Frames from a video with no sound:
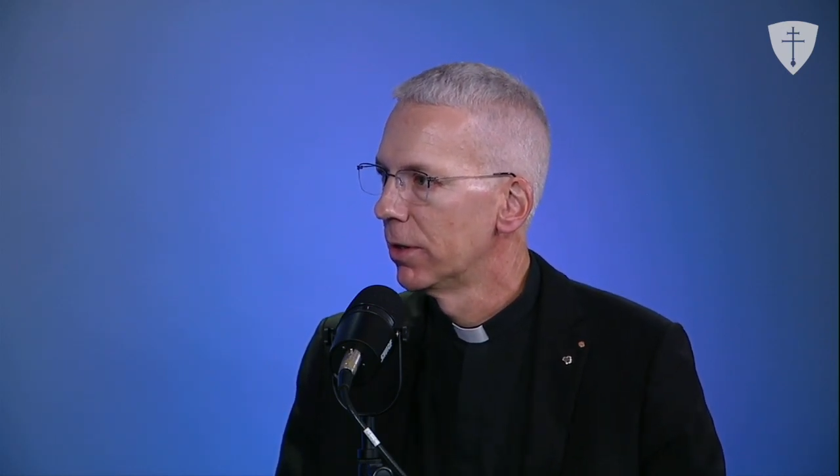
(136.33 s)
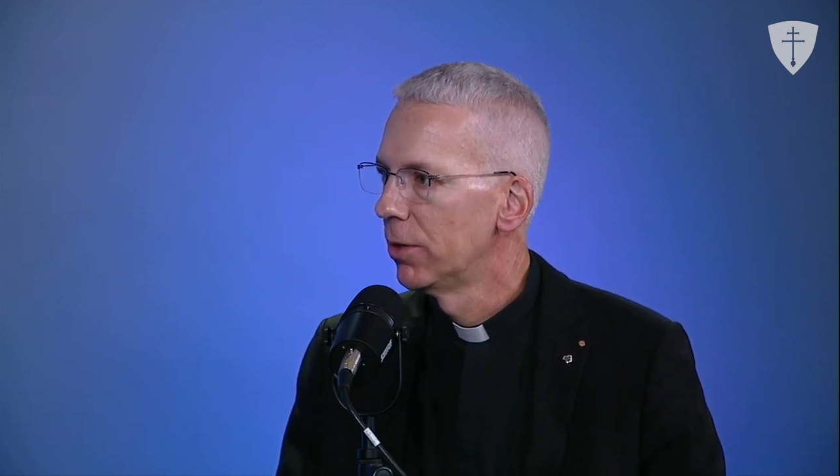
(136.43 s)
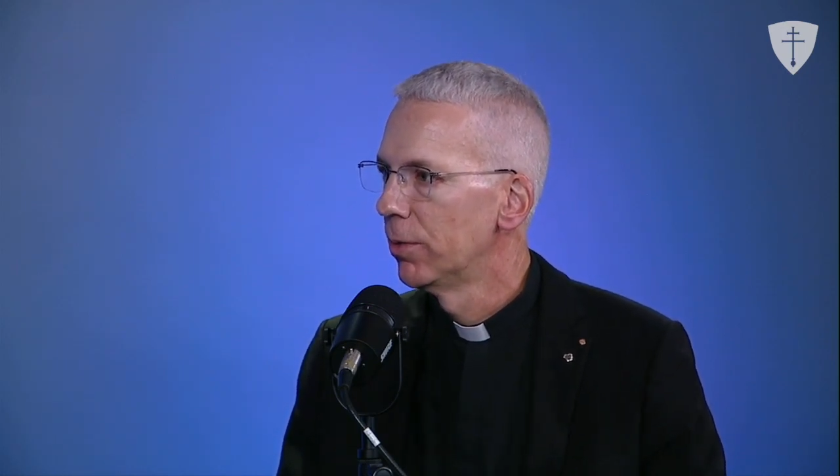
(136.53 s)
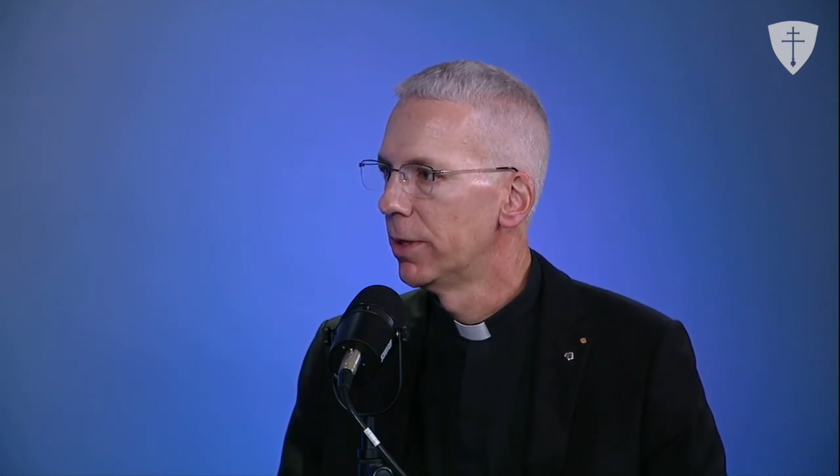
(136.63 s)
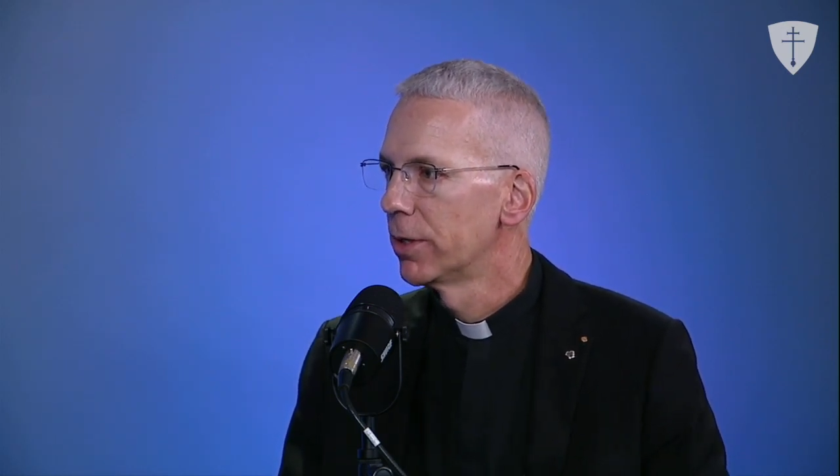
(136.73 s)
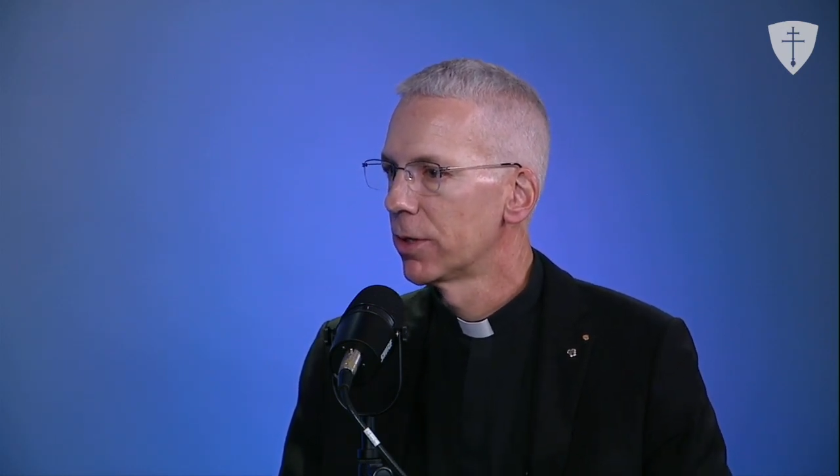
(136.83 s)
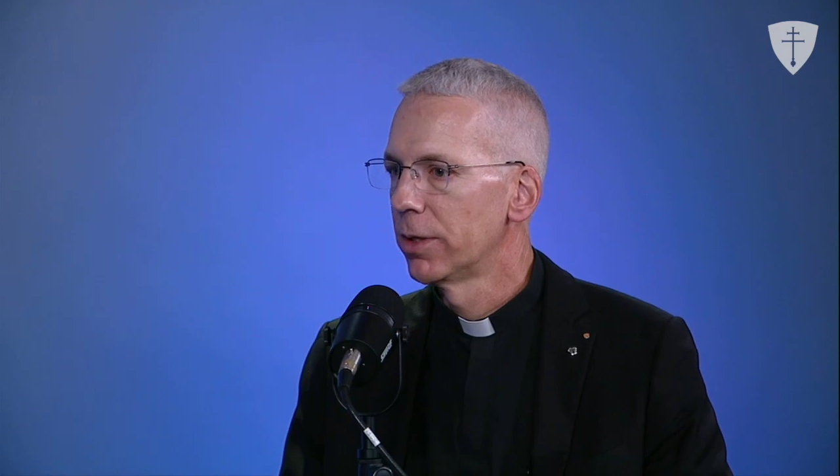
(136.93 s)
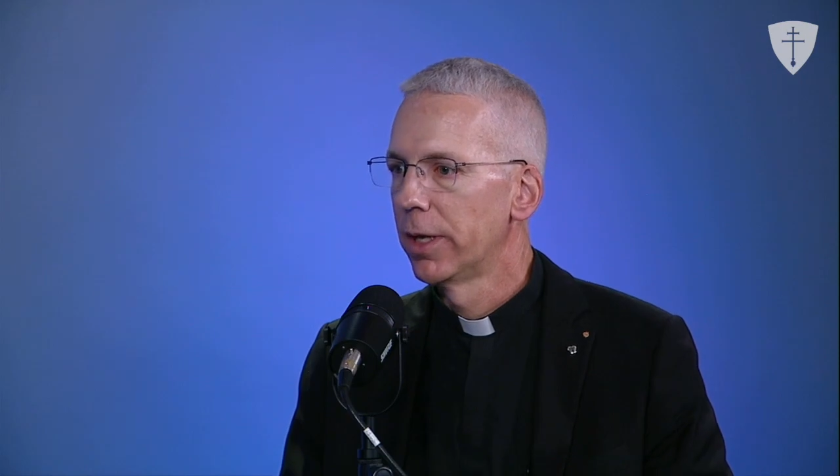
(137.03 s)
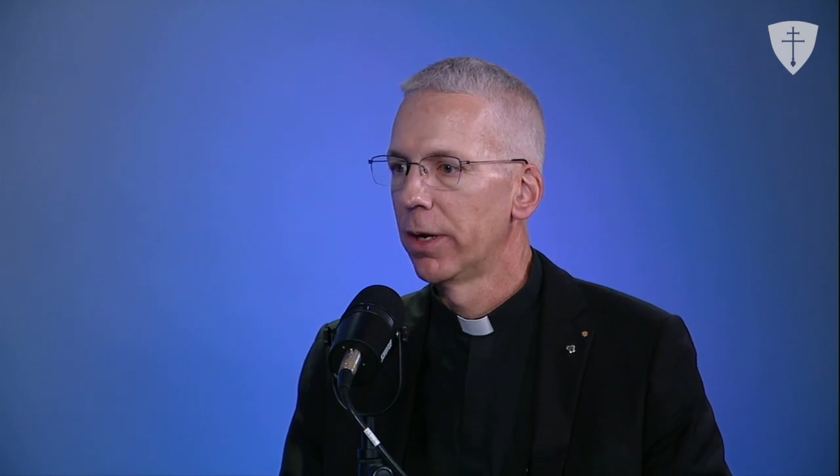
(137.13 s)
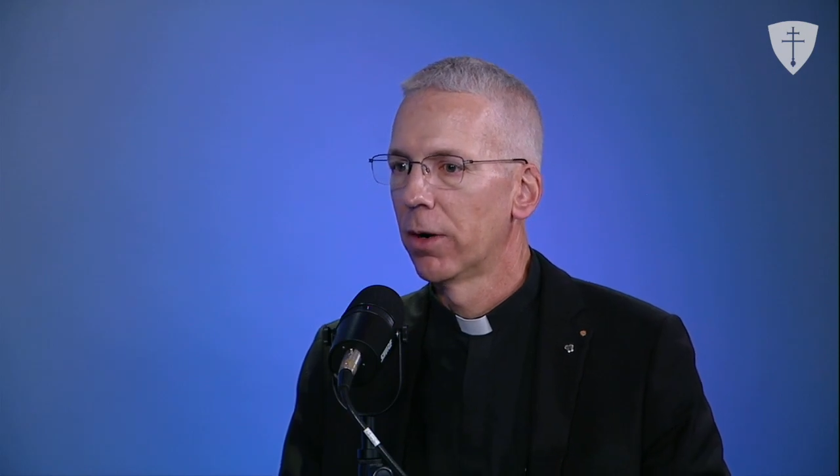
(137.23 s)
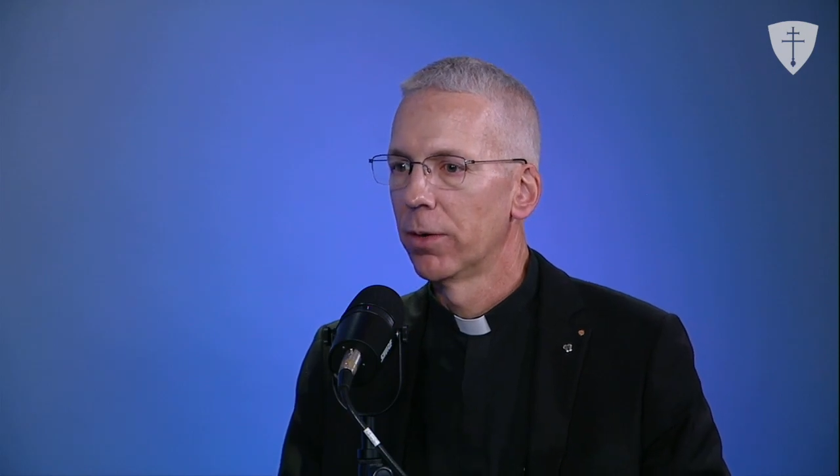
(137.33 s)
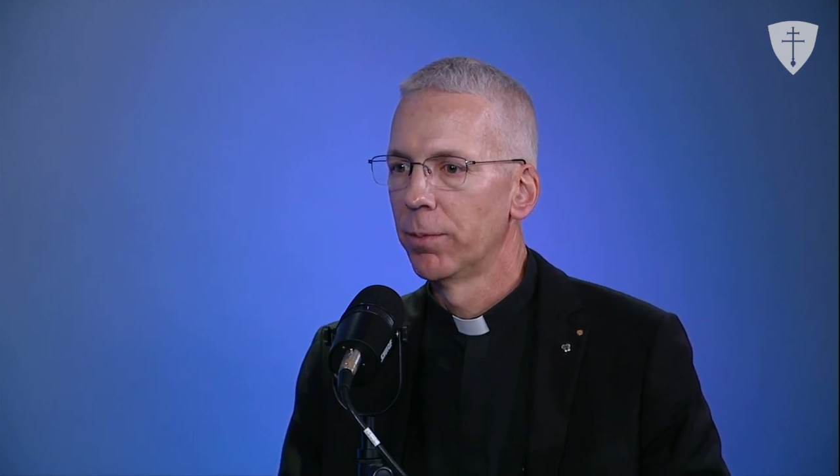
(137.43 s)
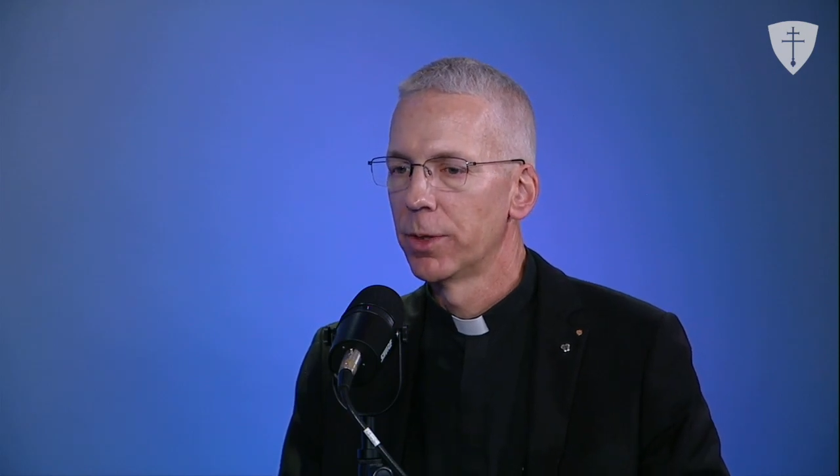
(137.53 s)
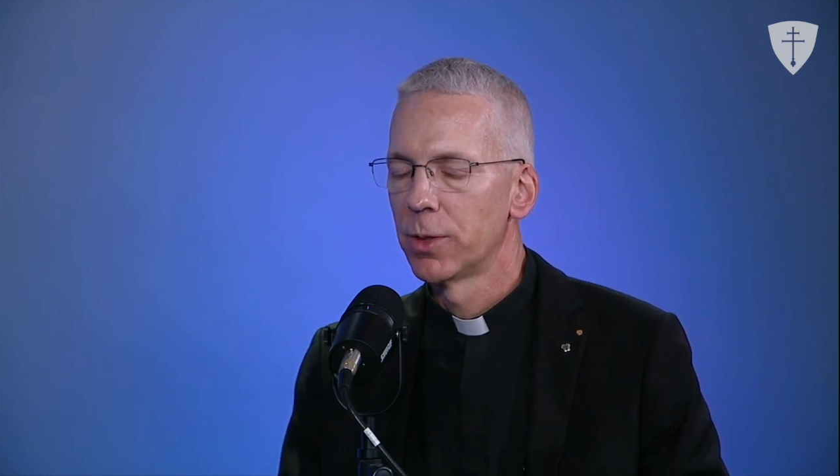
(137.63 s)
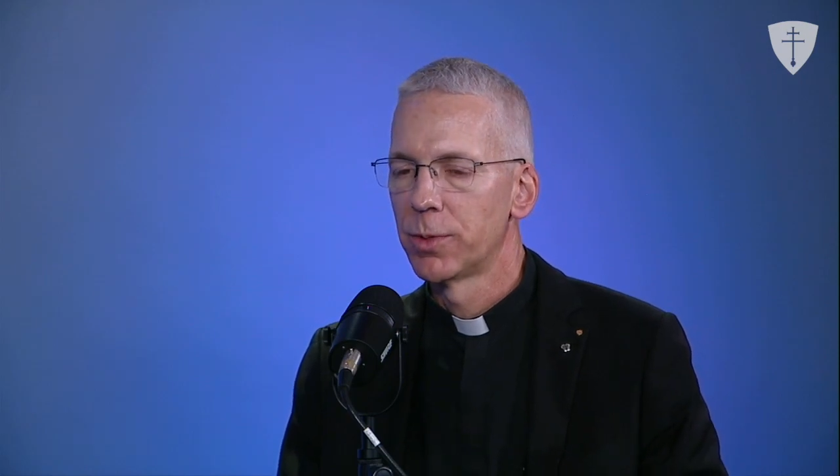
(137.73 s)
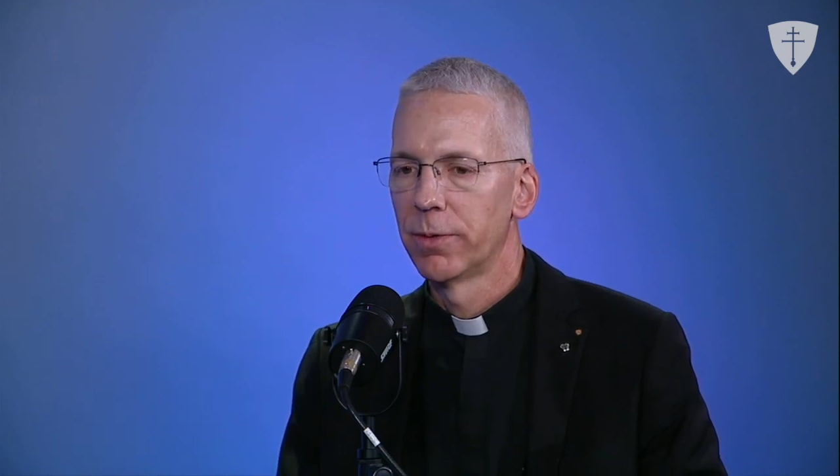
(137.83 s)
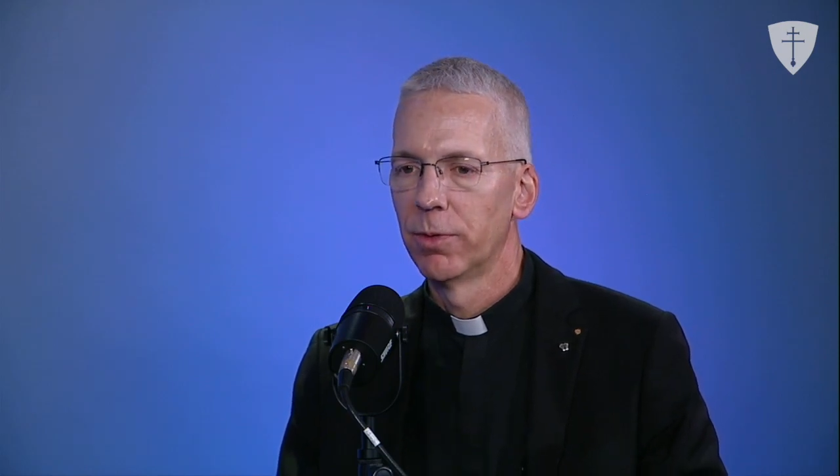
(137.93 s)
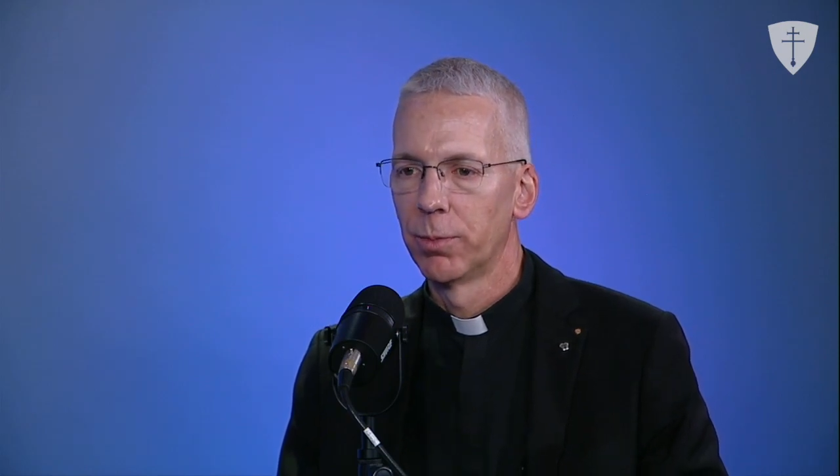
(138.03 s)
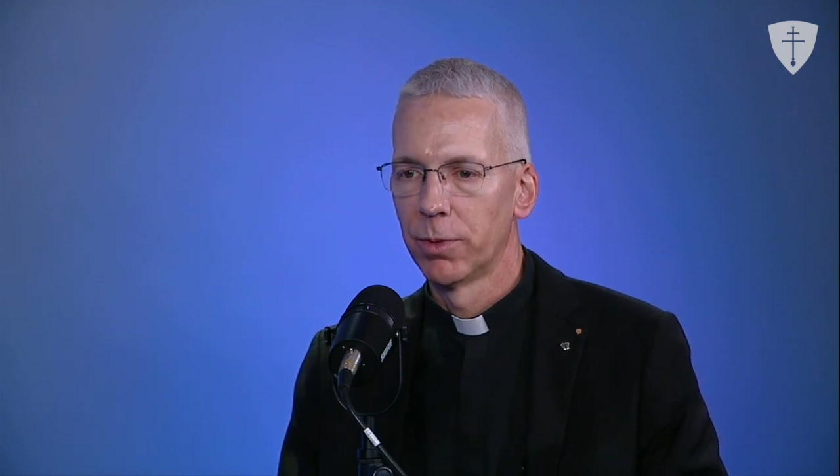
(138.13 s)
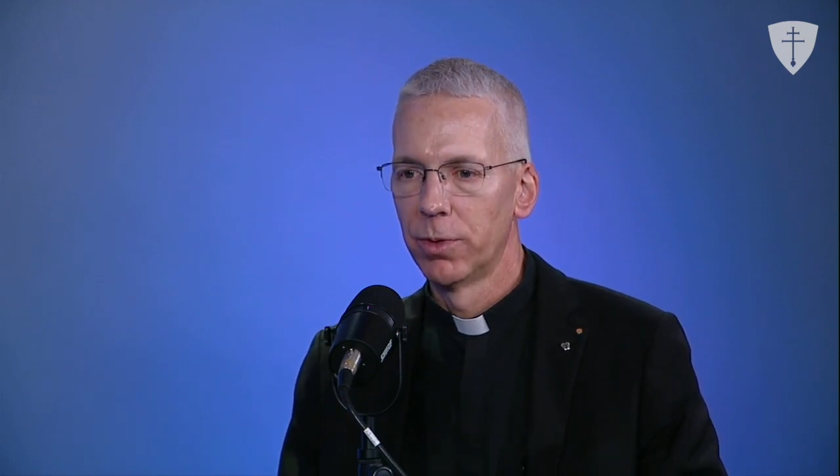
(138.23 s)
a new edition that our bishops have
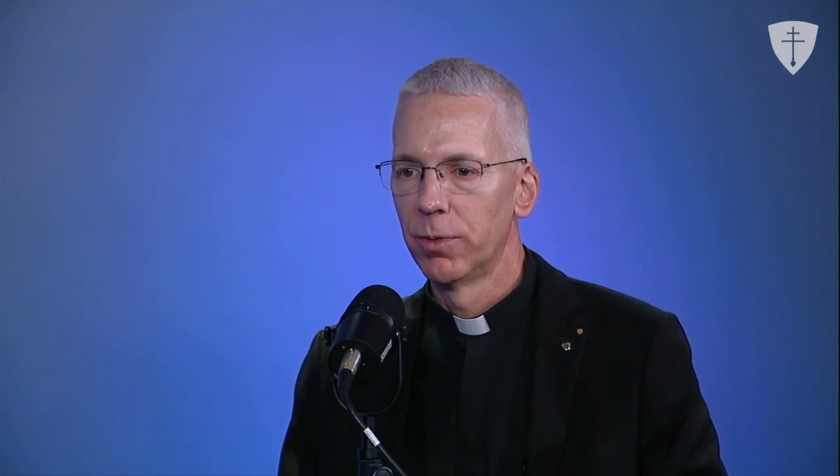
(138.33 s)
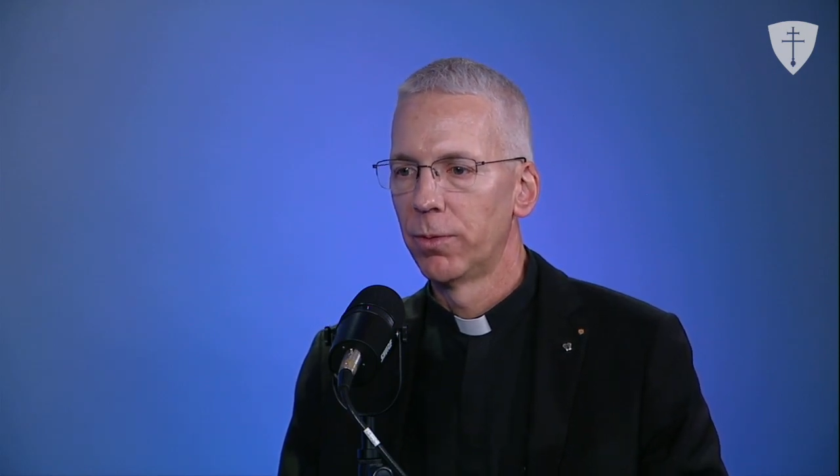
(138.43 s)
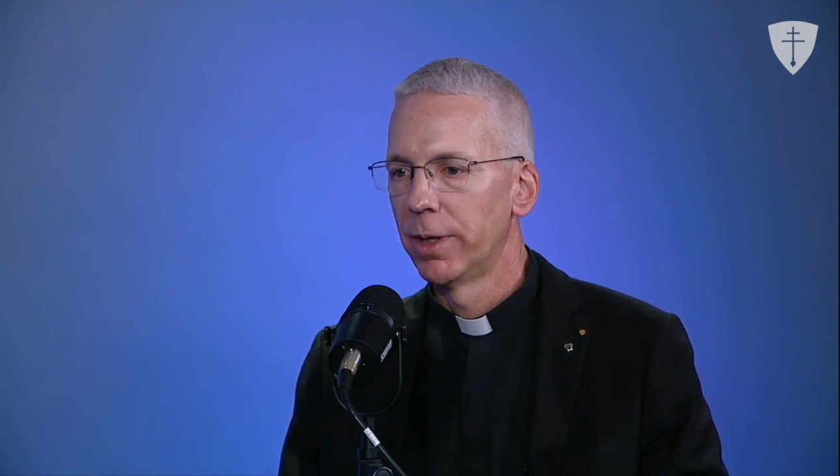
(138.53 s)
approved.